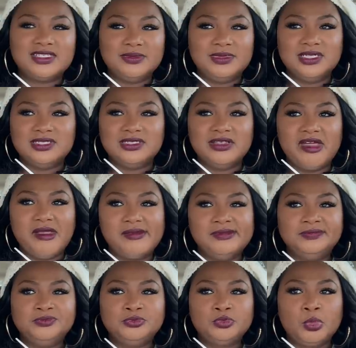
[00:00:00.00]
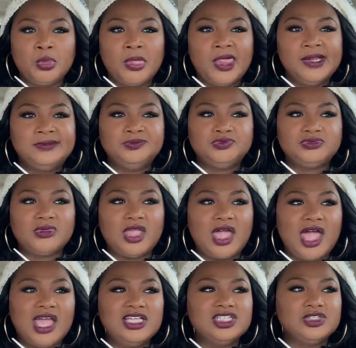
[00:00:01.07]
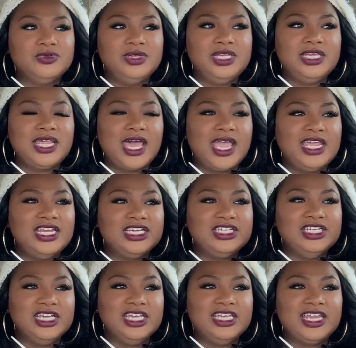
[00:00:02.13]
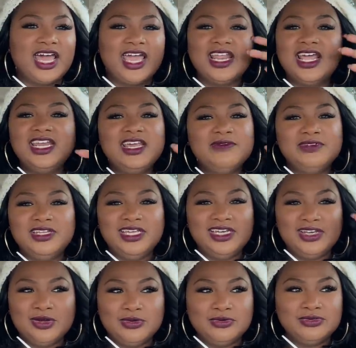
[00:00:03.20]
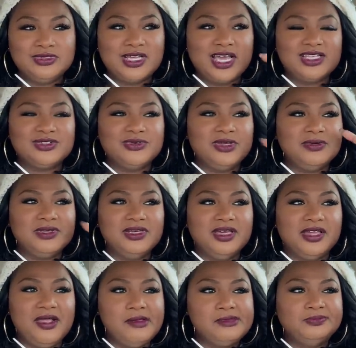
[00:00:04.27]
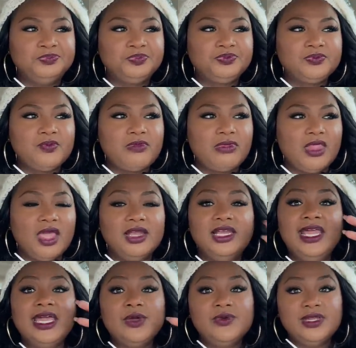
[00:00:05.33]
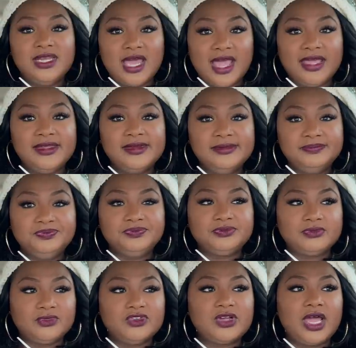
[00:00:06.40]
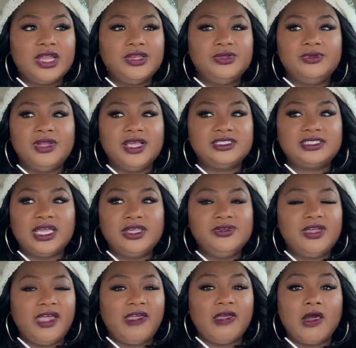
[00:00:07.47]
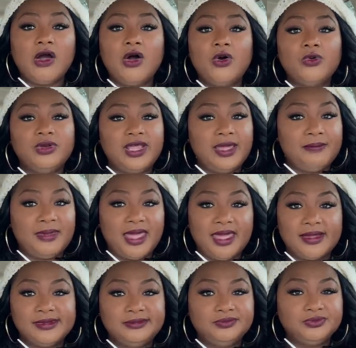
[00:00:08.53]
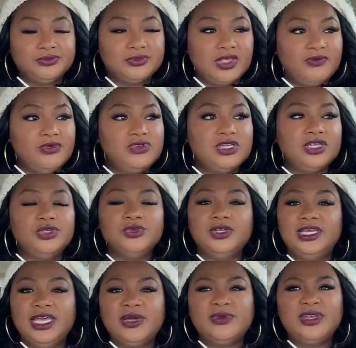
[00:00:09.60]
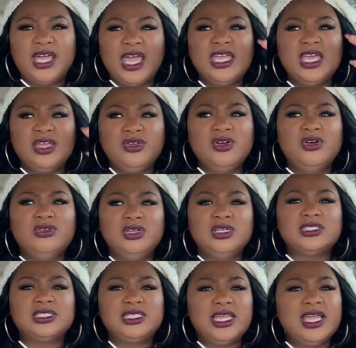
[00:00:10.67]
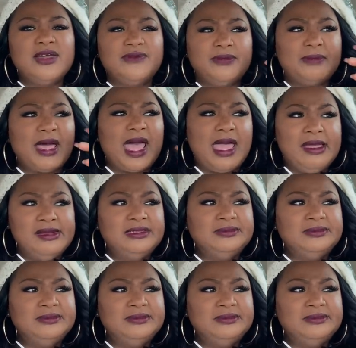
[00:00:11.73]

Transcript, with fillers: some of this stuff. The ice cream diet, the cookie diet. I never did those, ice cream, cookie. Liquid diet. Try to do that, child. You gain all that back. If you just do a liquid diet, yeah, you're going to look slim for about